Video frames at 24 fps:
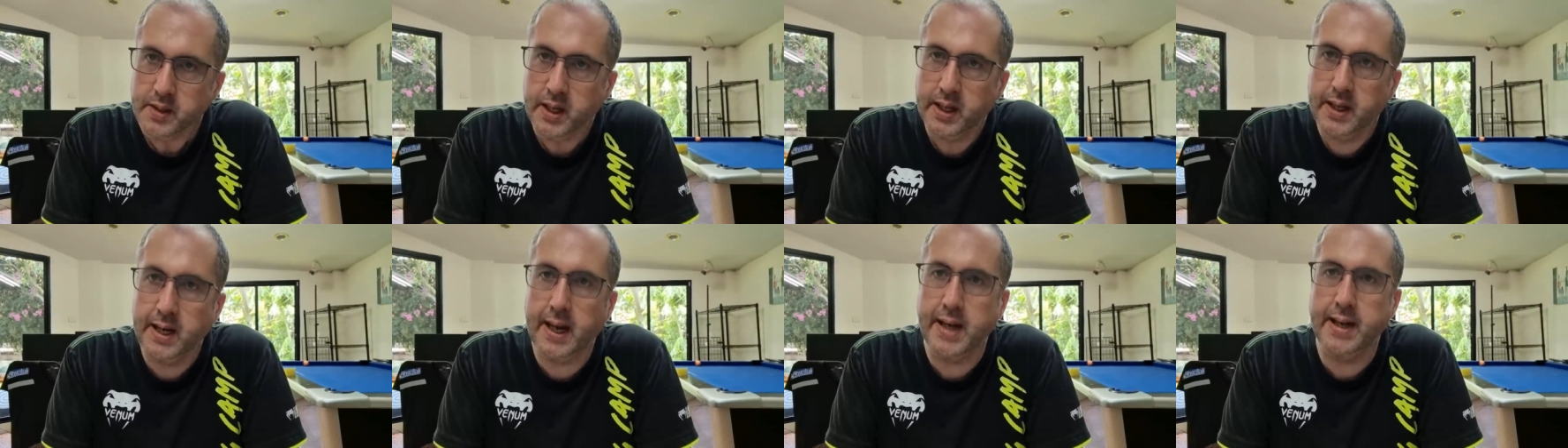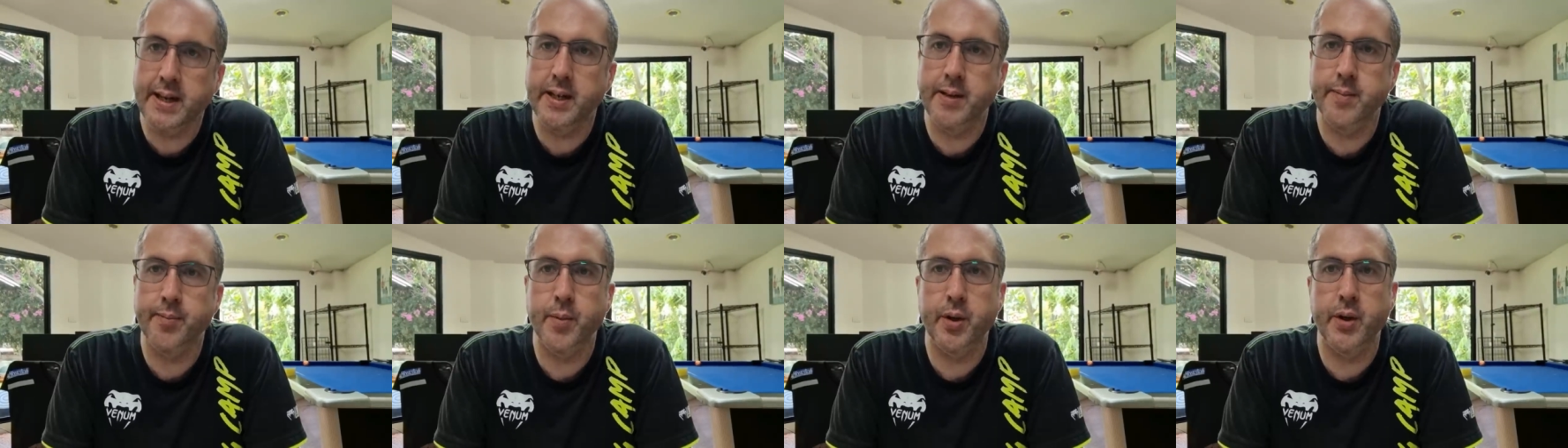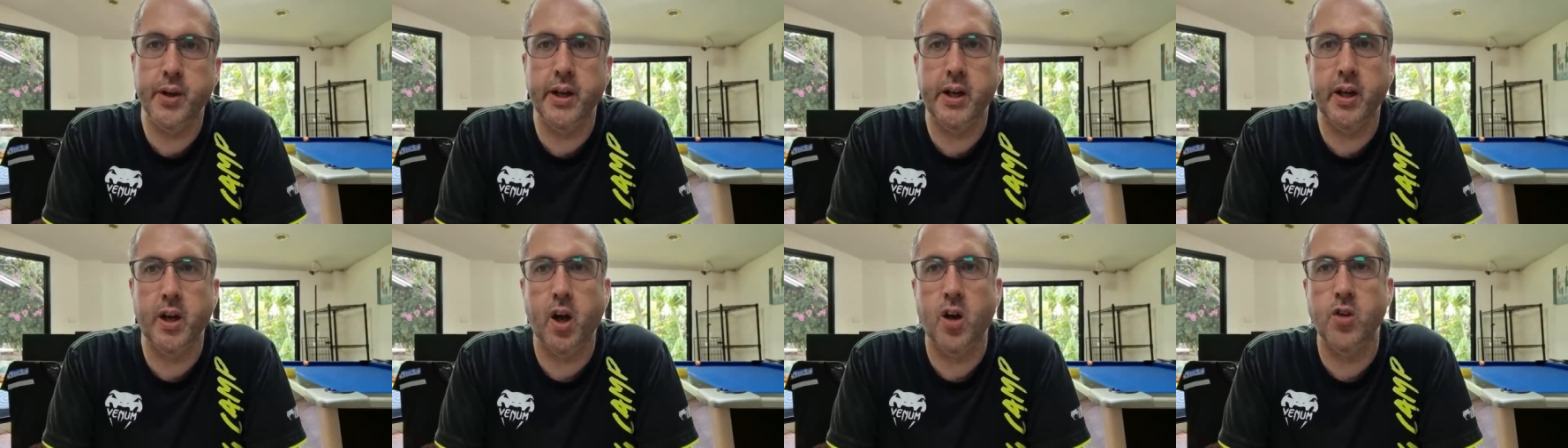Lending
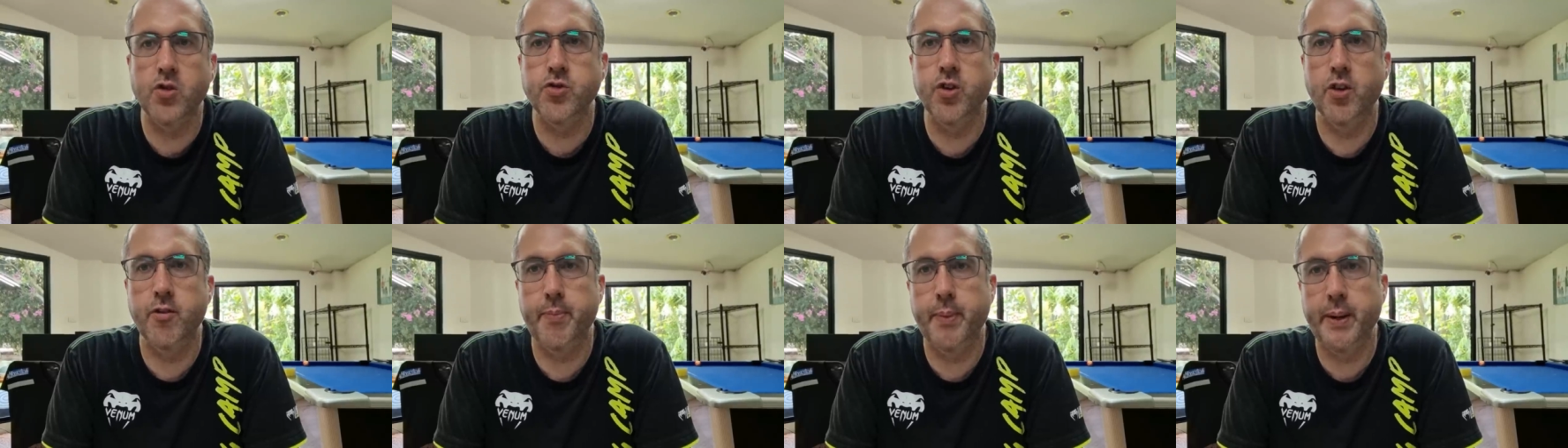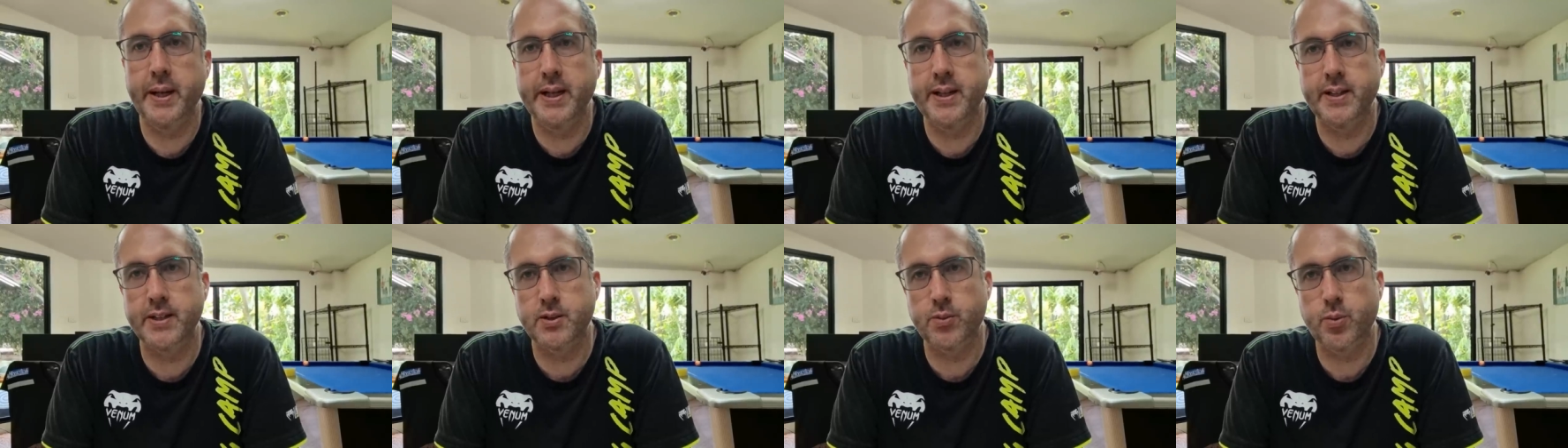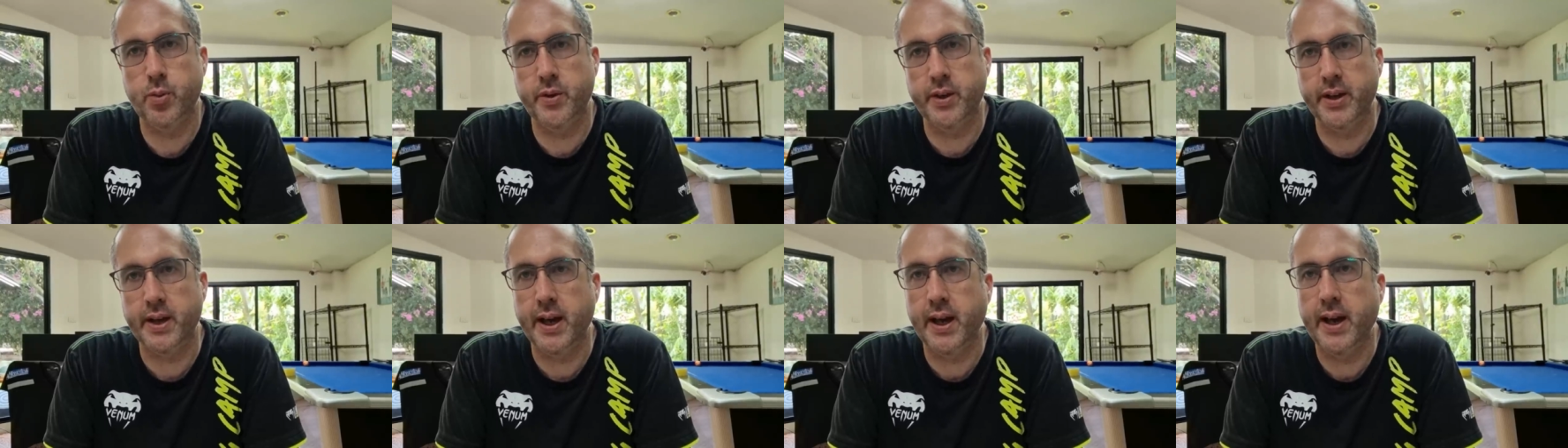money, I'll repeat this
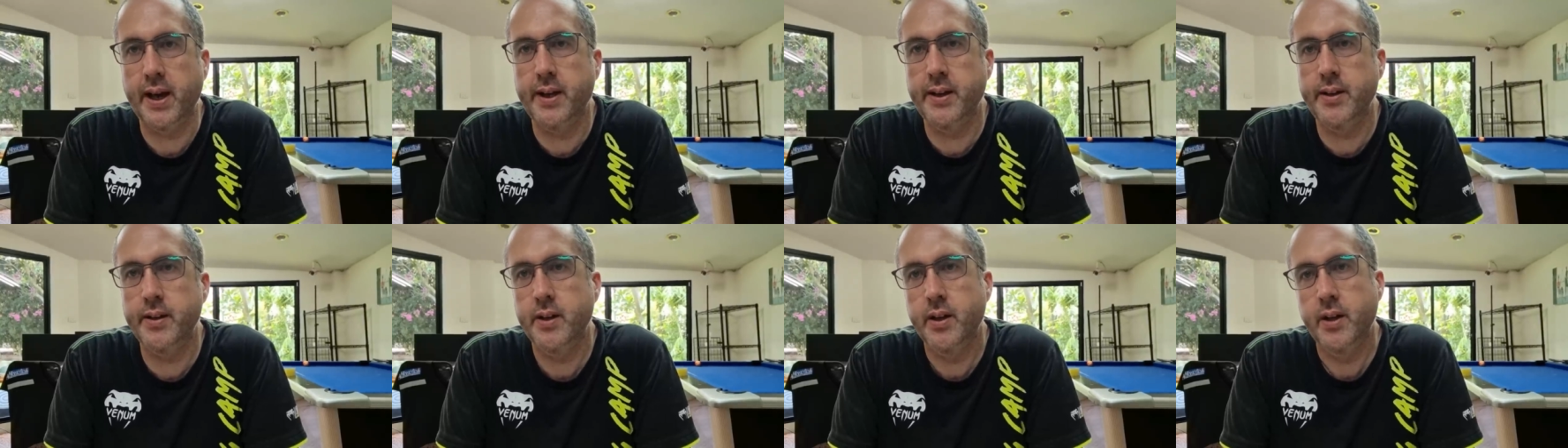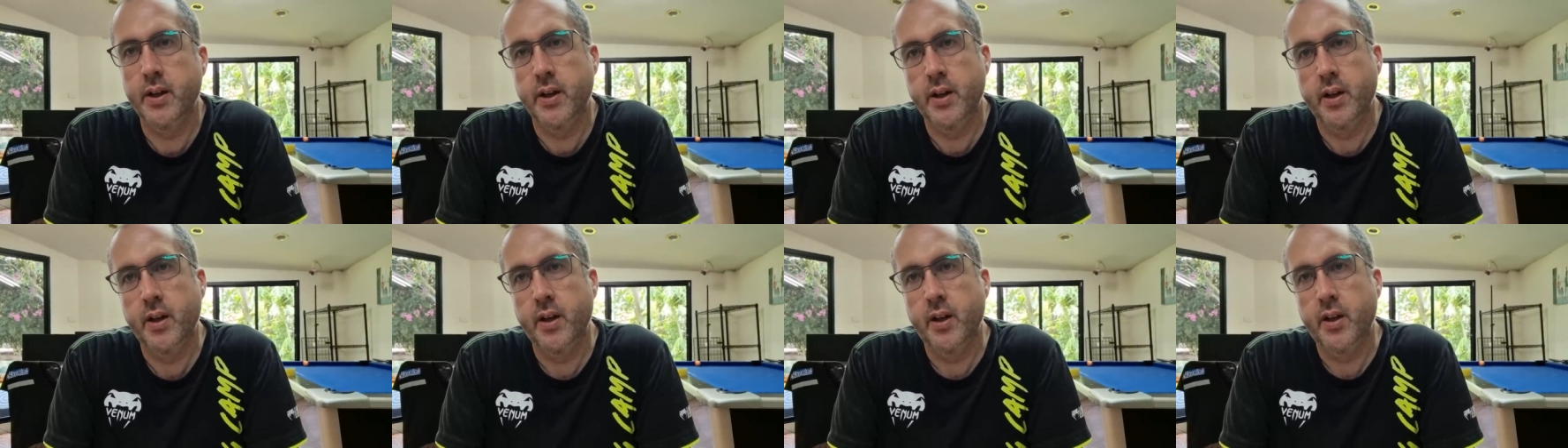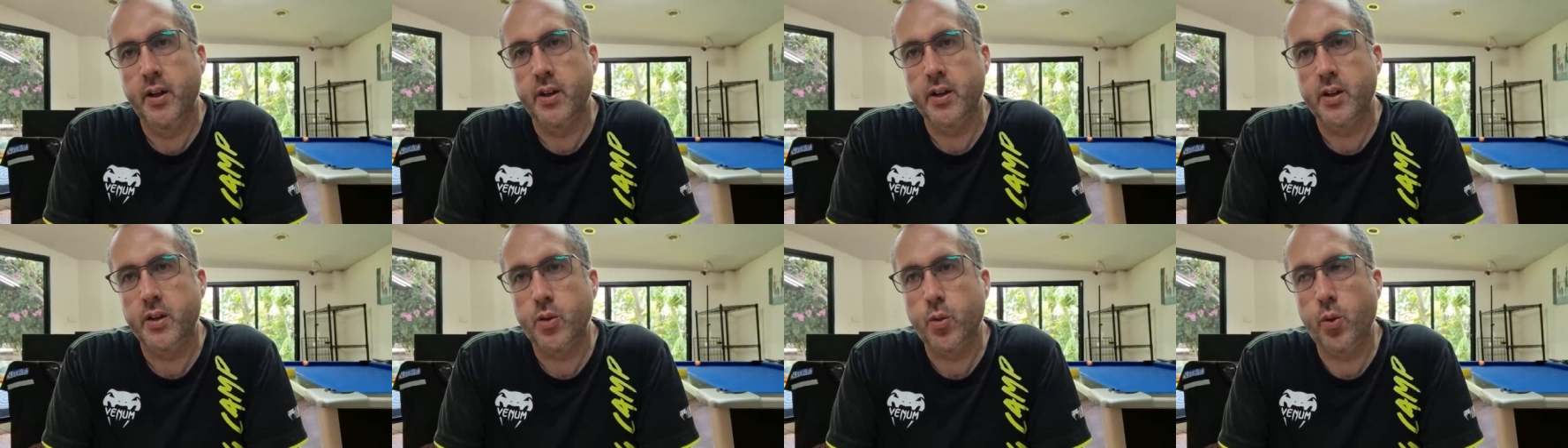one again.
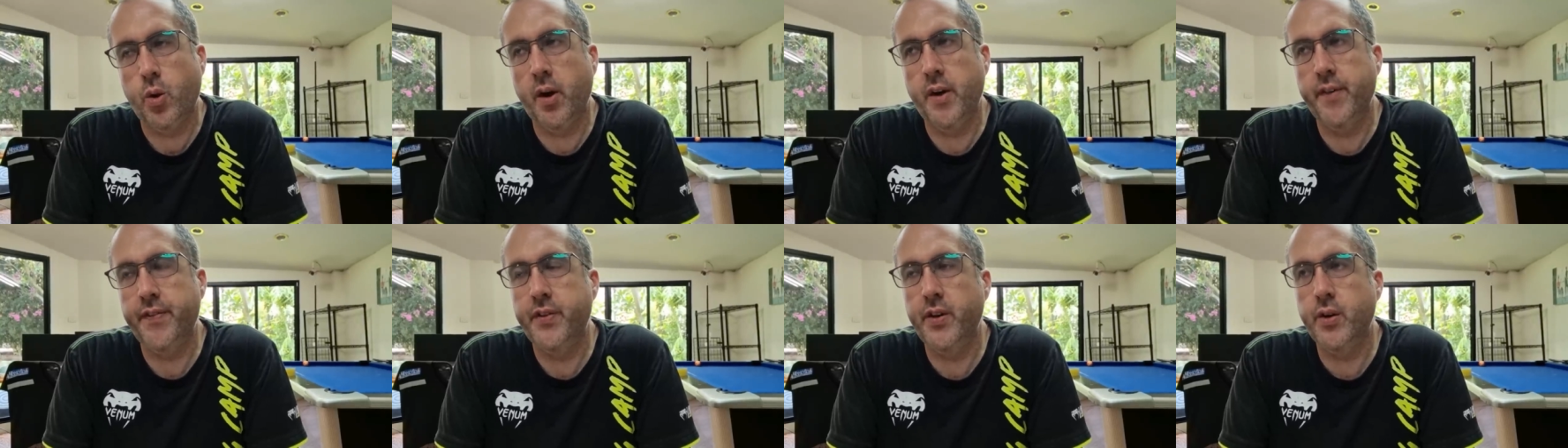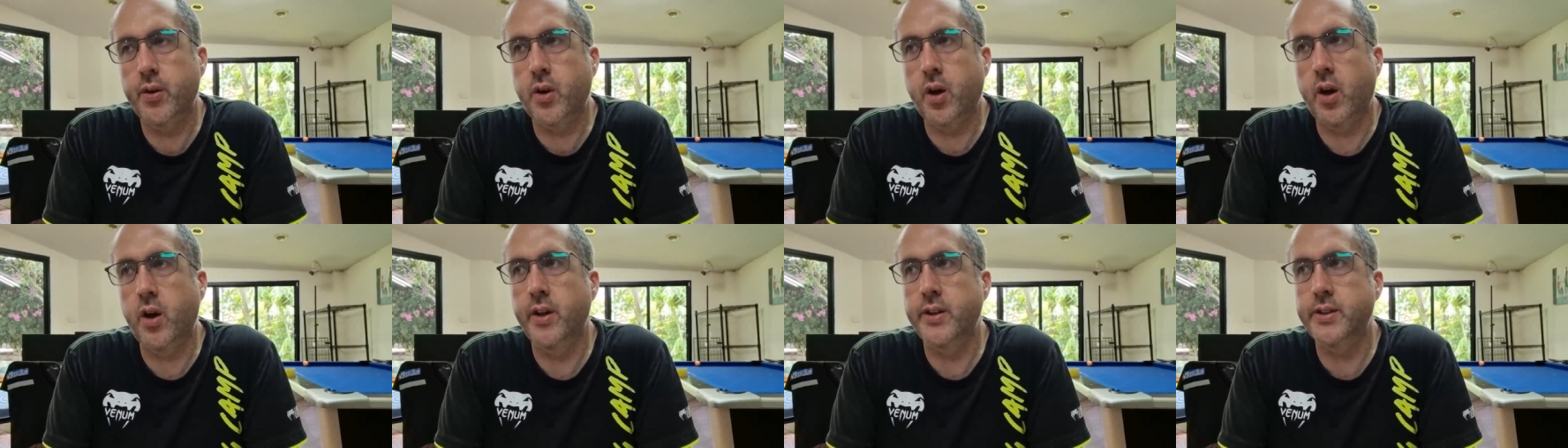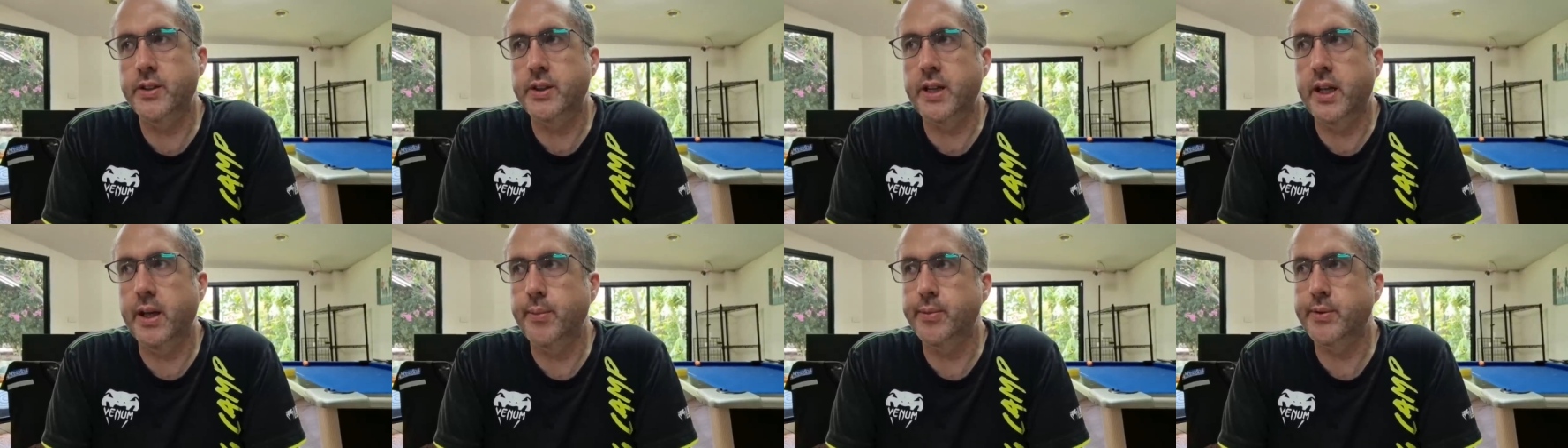Quite a few
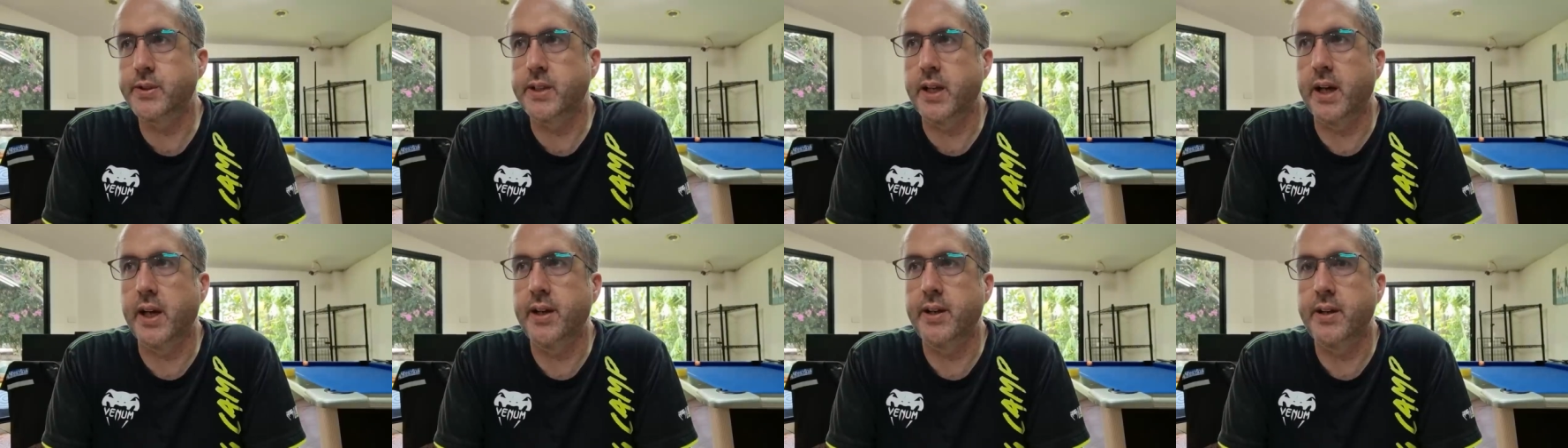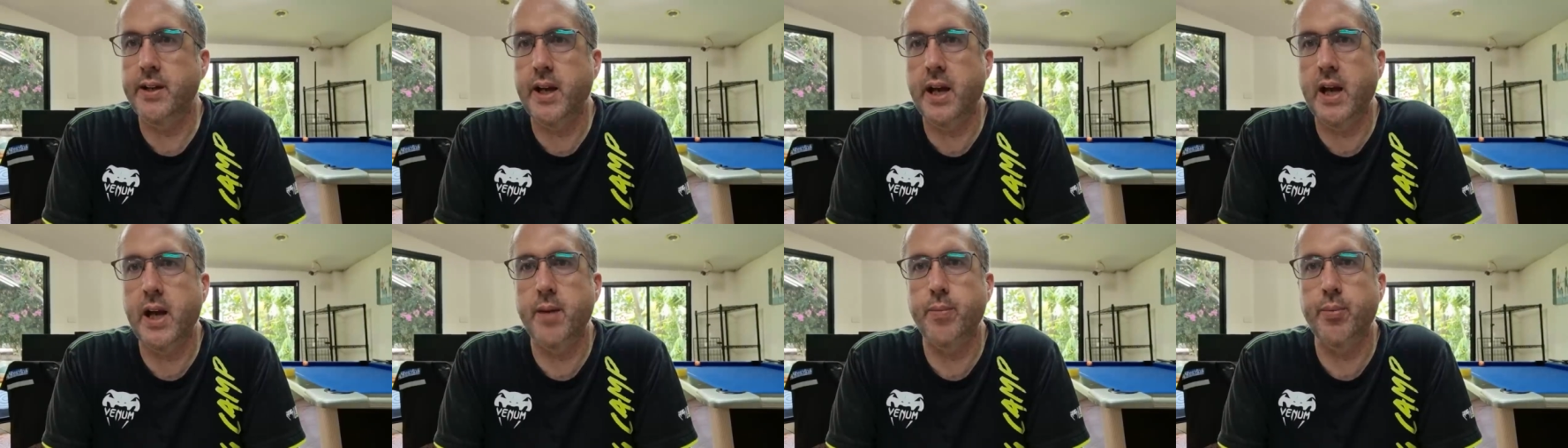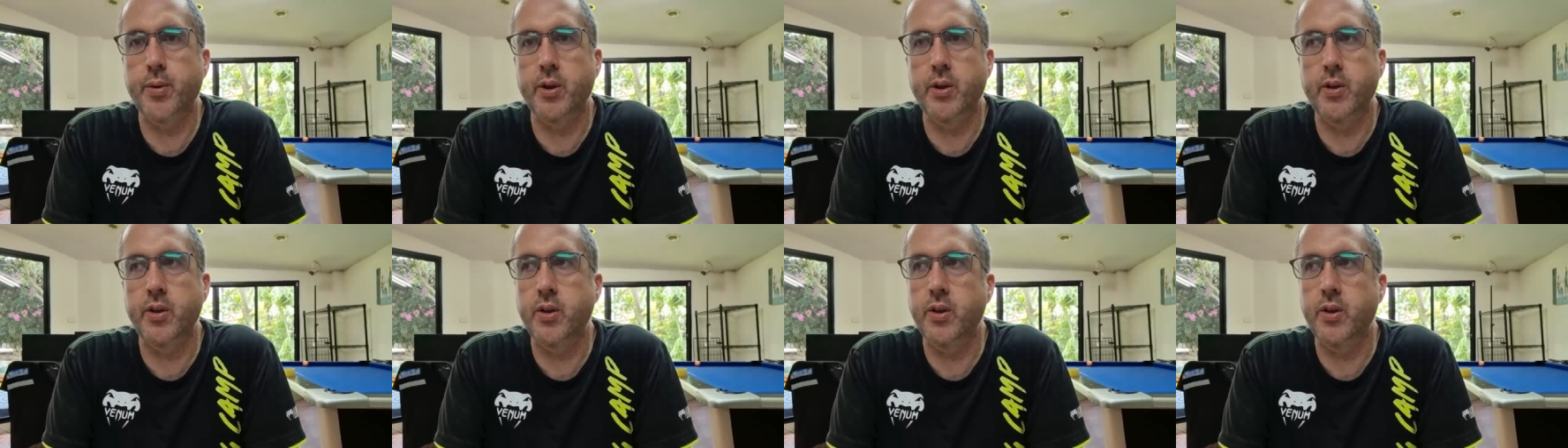guys keep saying, yeah, but